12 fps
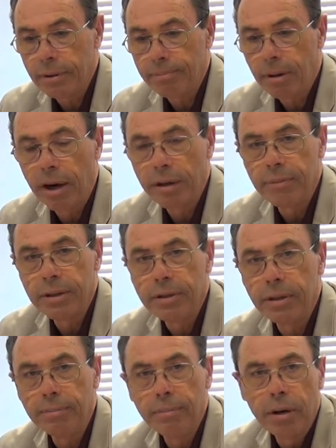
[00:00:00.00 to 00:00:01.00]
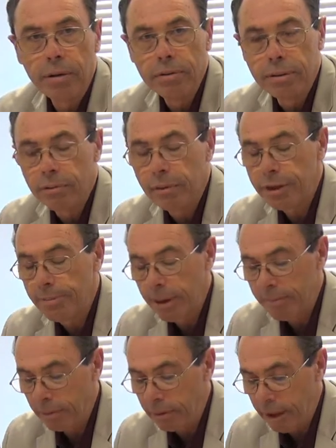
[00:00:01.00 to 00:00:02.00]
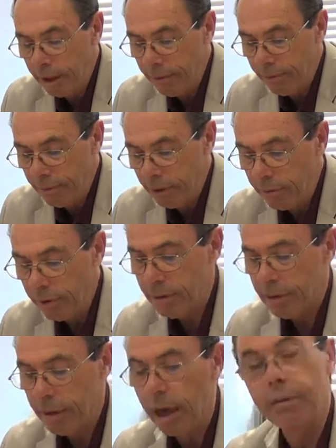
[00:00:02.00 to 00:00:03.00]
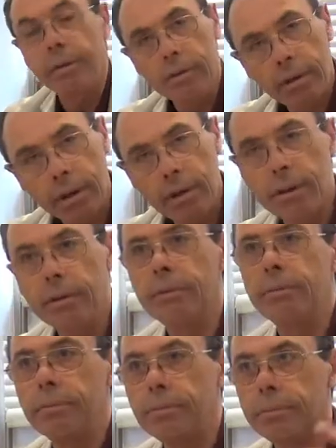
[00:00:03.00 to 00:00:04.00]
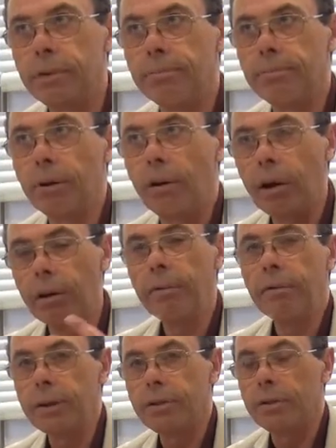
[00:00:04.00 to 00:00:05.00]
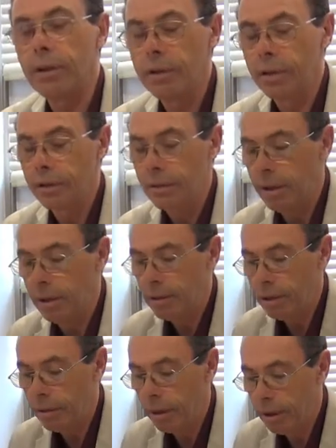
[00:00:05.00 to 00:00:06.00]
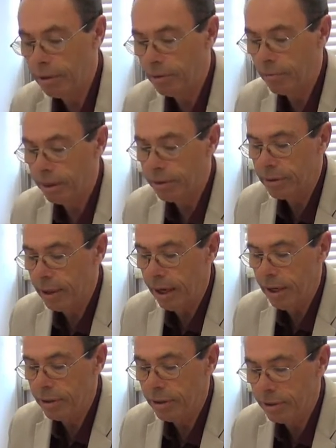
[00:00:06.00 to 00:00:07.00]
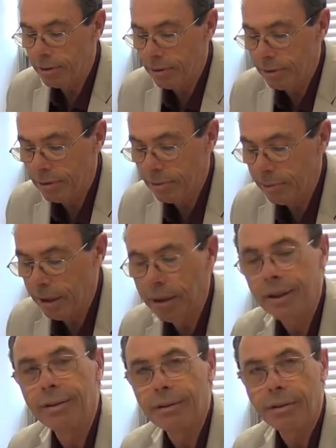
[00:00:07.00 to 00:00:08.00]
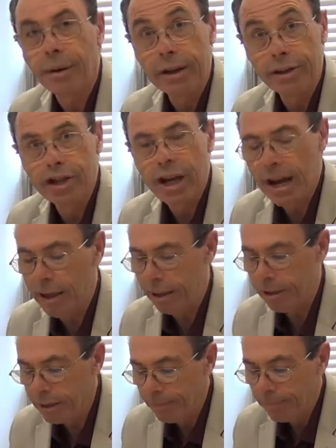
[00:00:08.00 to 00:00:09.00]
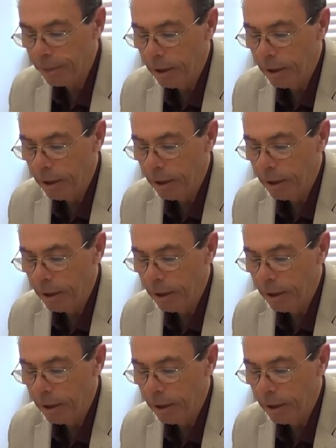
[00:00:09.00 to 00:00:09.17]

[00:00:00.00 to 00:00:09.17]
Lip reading: apartments and abodes in which people live. So it's got to put all of this onto one stage is really quite a challenge.